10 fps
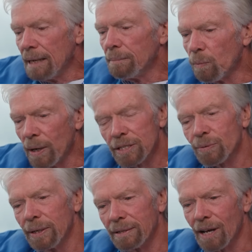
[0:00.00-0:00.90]
but
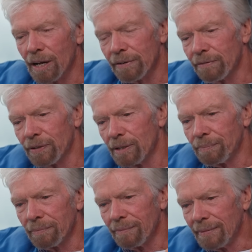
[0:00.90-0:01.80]
once we'd gone
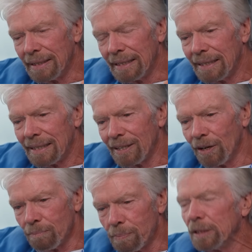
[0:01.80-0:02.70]
from you
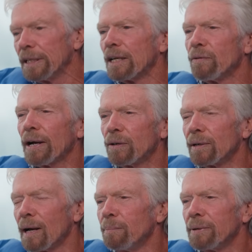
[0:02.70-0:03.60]
know, building a record
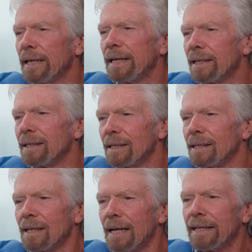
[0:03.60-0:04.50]
company and
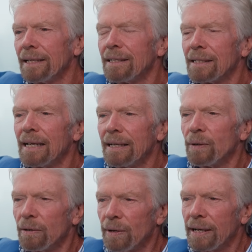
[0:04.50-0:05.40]
and uh,
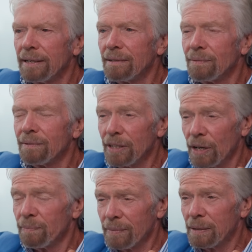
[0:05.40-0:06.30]
uh, and you
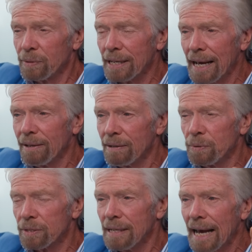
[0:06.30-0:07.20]
know, it was now it
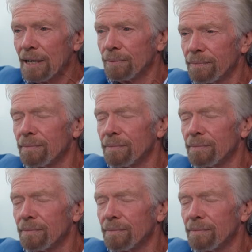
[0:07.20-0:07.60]
was now